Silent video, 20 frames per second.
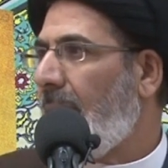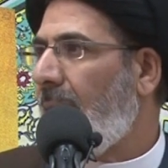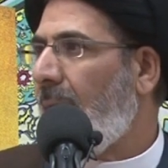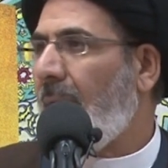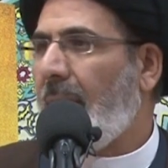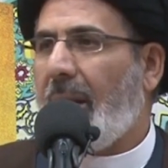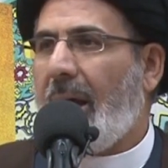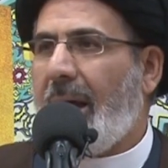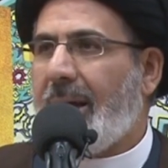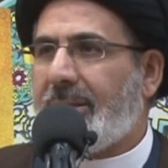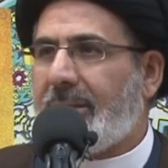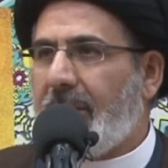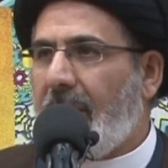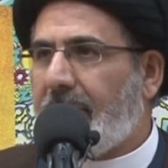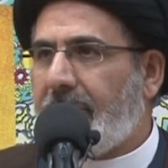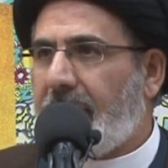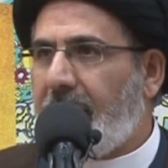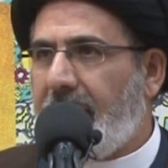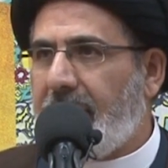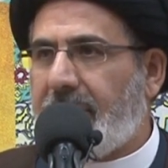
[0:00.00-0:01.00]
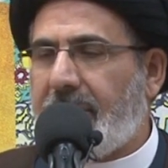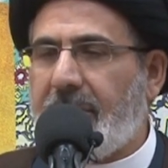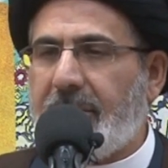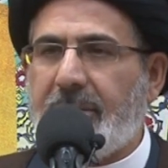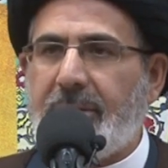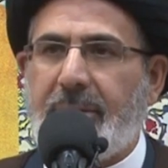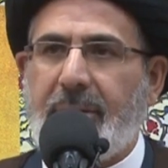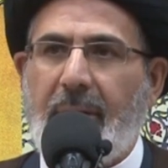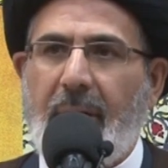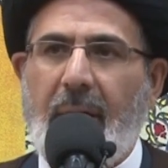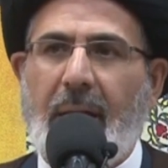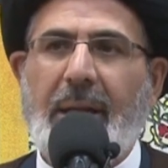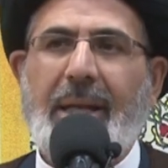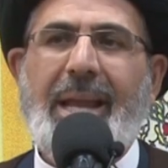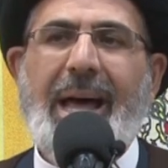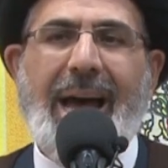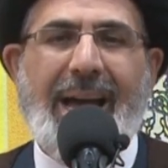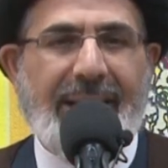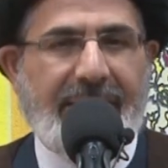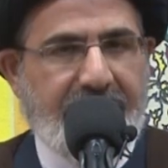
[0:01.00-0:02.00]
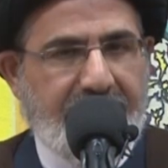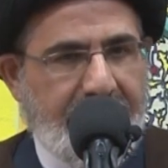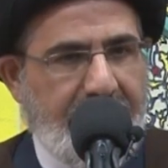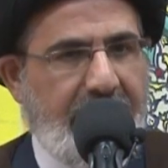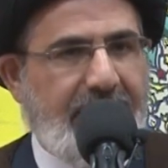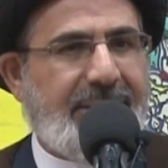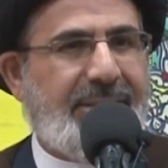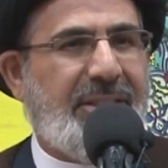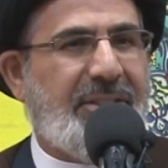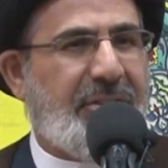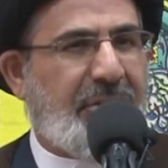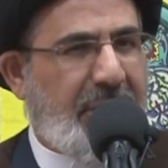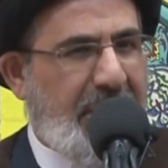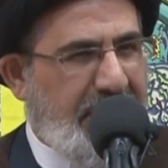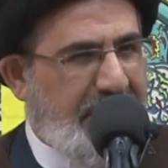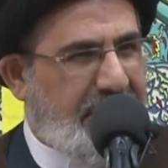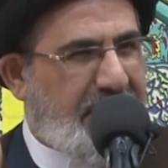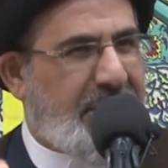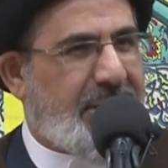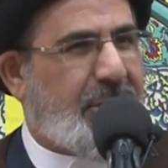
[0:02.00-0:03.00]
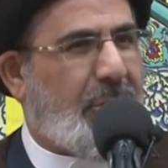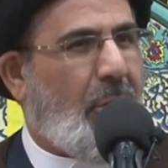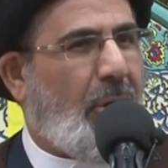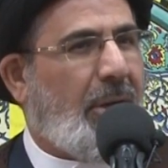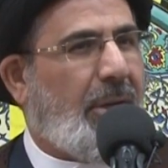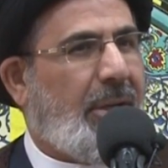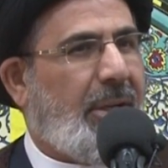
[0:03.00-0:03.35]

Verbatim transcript: Allah is not racist. Allah created races,